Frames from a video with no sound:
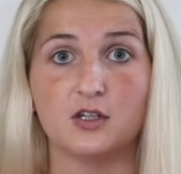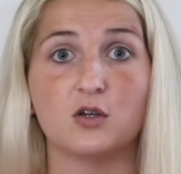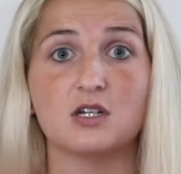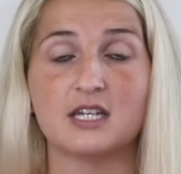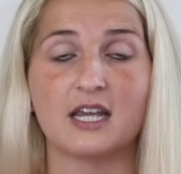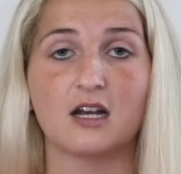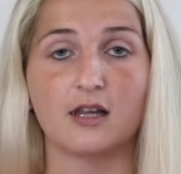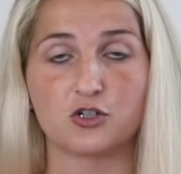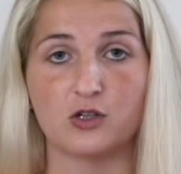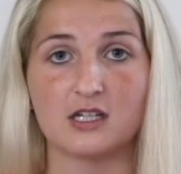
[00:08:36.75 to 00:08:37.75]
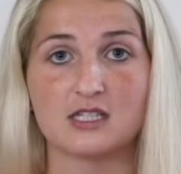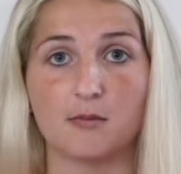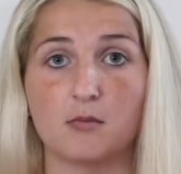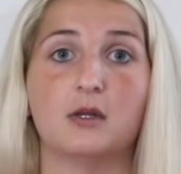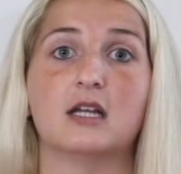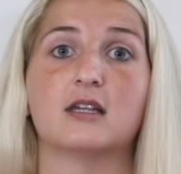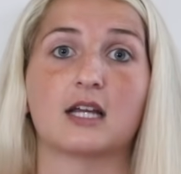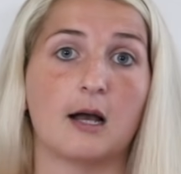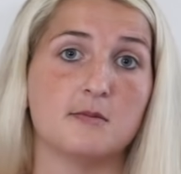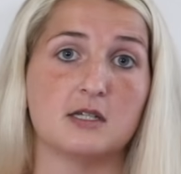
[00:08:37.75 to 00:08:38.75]
You can take an electrolyte supplement
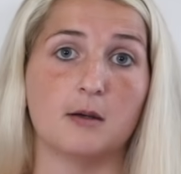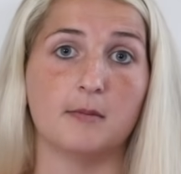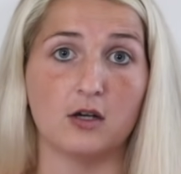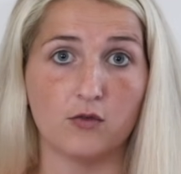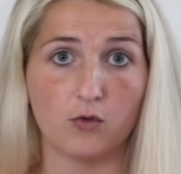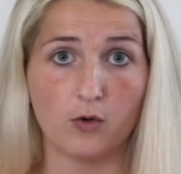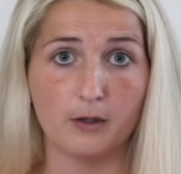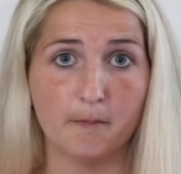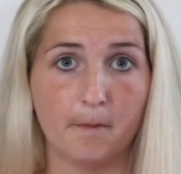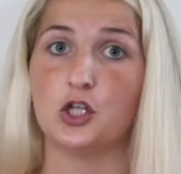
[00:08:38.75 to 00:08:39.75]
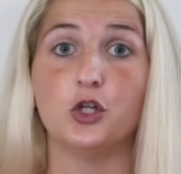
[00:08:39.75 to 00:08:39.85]
that comes in a pill form.